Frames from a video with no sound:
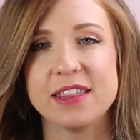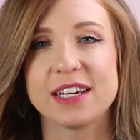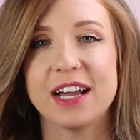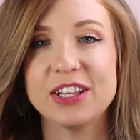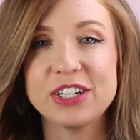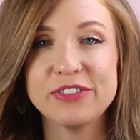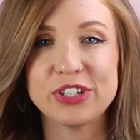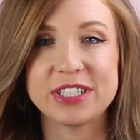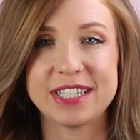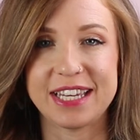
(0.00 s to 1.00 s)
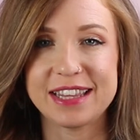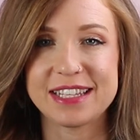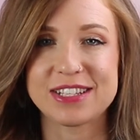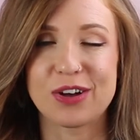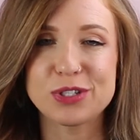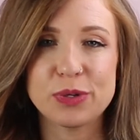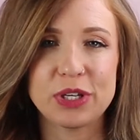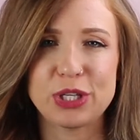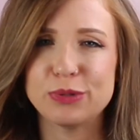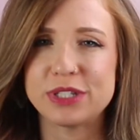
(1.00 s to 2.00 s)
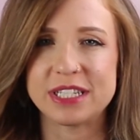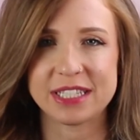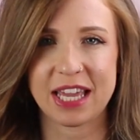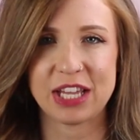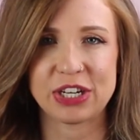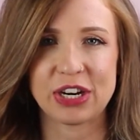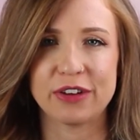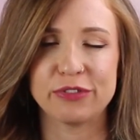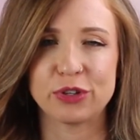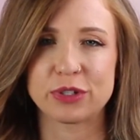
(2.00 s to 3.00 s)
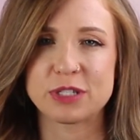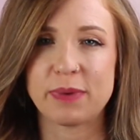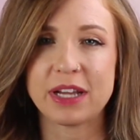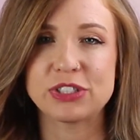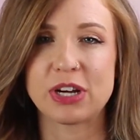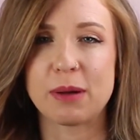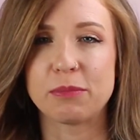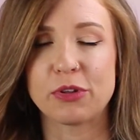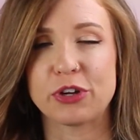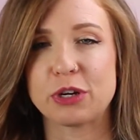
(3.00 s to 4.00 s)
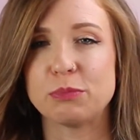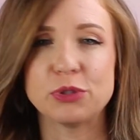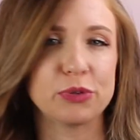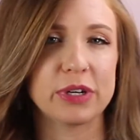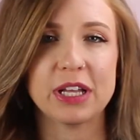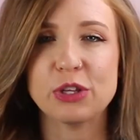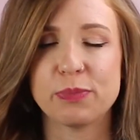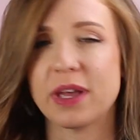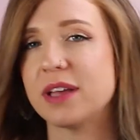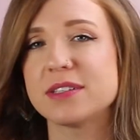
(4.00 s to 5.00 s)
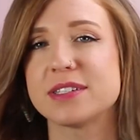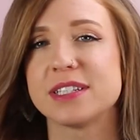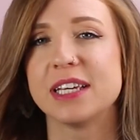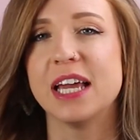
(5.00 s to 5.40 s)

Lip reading: The color of your teeth is also a huge indicator of your spectrum, whether you're blue or yellow based.